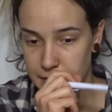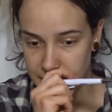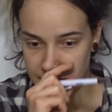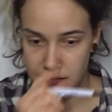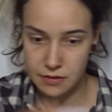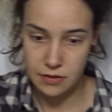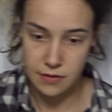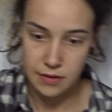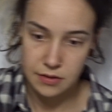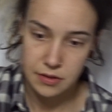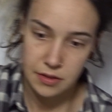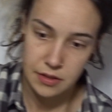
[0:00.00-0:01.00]
So I'll do
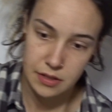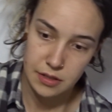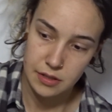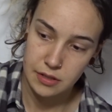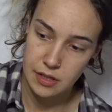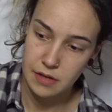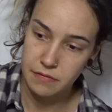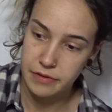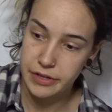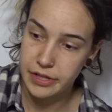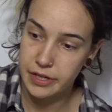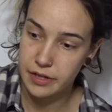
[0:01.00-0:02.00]
that
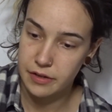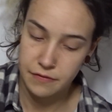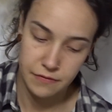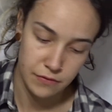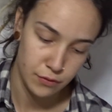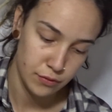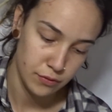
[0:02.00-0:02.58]
everything for.